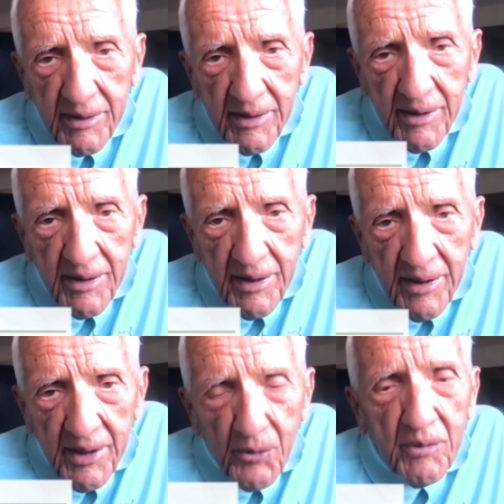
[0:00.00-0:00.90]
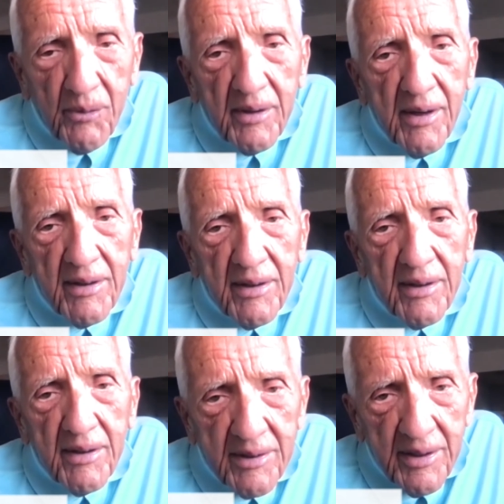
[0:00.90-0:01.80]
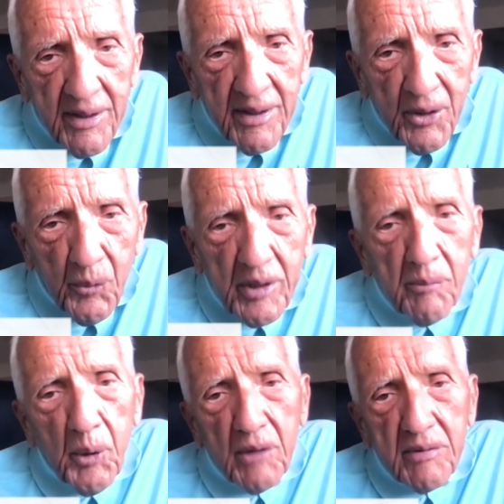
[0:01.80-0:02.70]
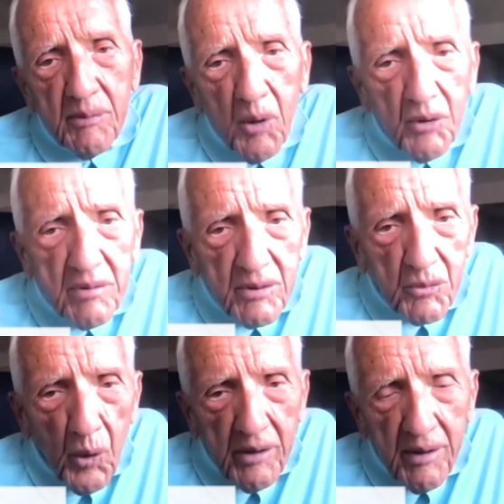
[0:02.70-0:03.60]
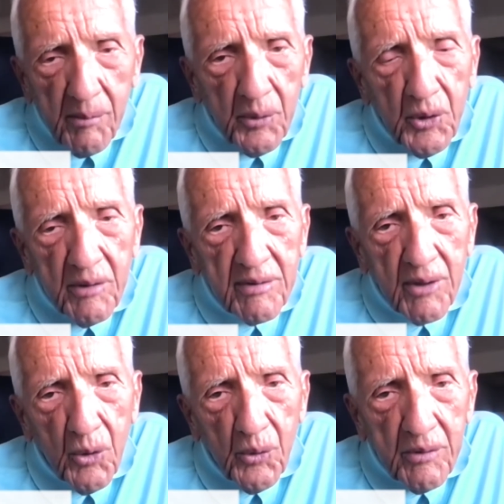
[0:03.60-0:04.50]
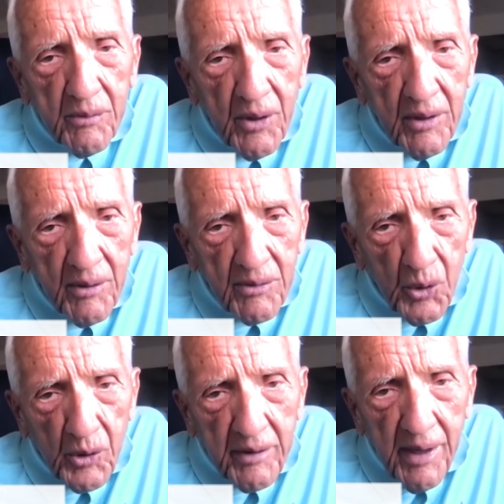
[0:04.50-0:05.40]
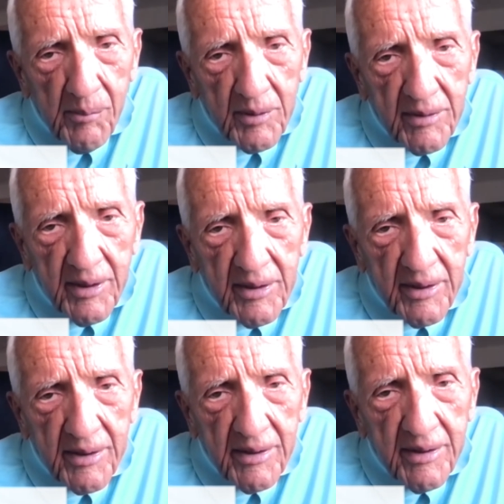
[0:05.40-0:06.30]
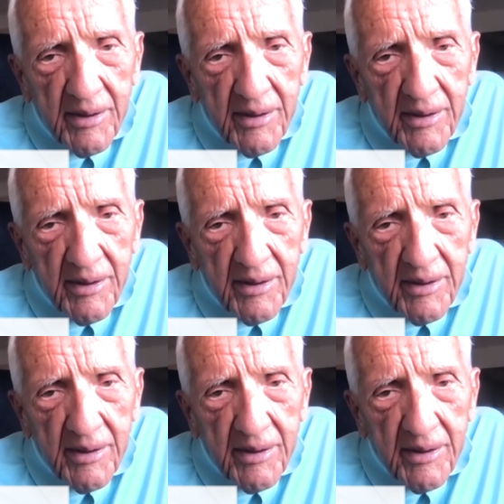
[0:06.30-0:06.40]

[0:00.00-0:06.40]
It was very nice. We compared some notes just quite a number of years ago, and so on the campus teaching, and